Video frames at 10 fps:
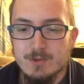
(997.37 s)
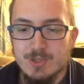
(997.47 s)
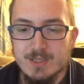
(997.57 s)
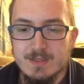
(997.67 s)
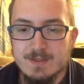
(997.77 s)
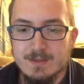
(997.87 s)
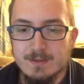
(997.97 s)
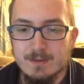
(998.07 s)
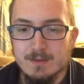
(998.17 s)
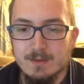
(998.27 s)
It's
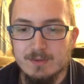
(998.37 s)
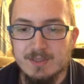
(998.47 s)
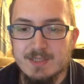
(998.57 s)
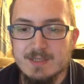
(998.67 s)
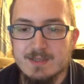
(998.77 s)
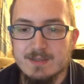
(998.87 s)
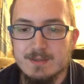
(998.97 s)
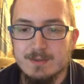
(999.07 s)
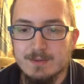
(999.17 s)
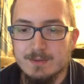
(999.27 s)

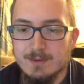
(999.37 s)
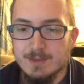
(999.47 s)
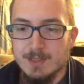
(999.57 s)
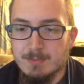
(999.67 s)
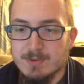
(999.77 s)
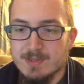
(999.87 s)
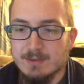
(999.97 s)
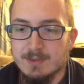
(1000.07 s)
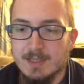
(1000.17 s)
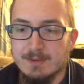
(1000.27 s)
these. He pulls
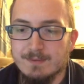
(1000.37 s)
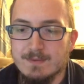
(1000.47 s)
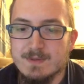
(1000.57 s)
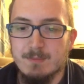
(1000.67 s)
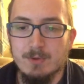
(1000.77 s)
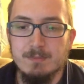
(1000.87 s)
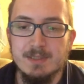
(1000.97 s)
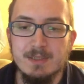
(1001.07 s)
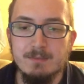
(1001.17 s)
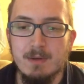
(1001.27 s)
out a handful of small
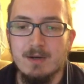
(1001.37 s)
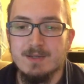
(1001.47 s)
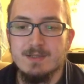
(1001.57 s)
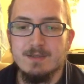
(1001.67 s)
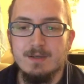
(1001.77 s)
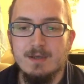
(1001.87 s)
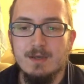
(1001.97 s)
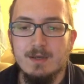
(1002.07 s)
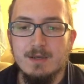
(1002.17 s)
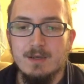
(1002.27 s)
metal bars.
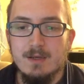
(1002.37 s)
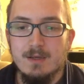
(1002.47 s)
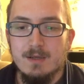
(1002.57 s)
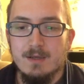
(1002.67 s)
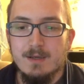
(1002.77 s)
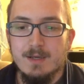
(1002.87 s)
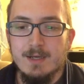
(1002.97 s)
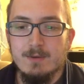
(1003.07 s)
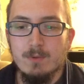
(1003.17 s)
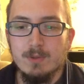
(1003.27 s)

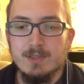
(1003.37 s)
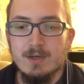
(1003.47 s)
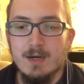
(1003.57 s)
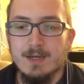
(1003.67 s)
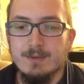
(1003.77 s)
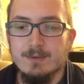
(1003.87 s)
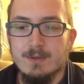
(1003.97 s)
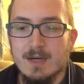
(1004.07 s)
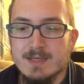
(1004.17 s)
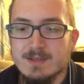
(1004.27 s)
Air-walled cryo,
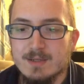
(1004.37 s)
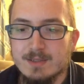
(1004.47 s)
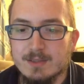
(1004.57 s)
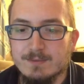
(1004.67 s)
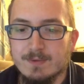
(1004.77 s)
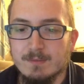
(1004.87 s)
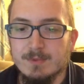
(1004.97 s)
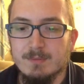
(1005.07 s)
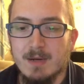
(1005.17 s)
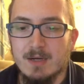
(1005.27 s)
isolated from
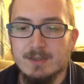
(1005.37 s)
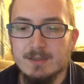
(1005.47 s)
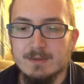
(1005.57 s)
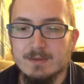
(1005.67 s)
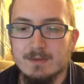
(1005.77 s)
the market.